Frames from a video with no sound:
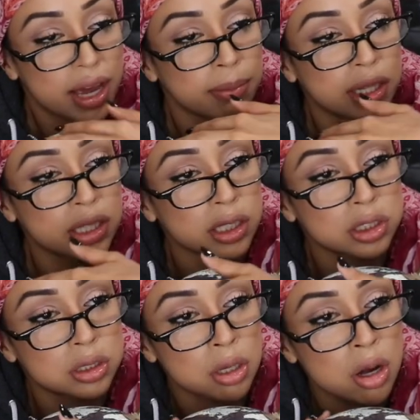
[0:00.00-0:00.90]
I am getting a
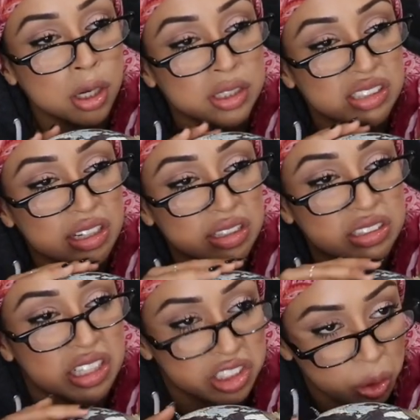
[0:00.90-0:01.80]
strong sense
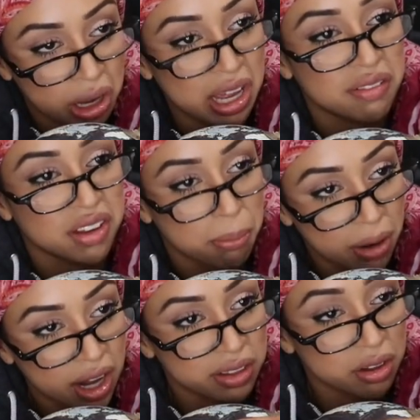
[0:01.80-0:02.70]
that you have a
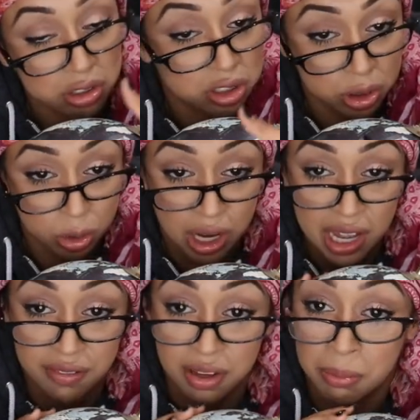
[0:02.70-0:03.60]
mother. Do you
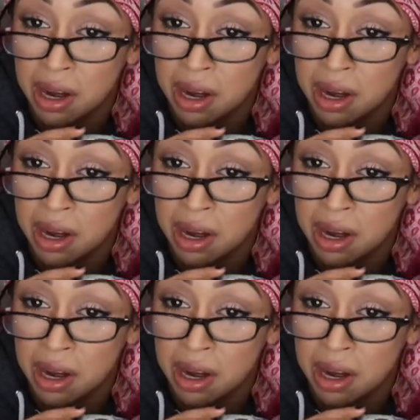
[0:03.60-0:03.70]
have a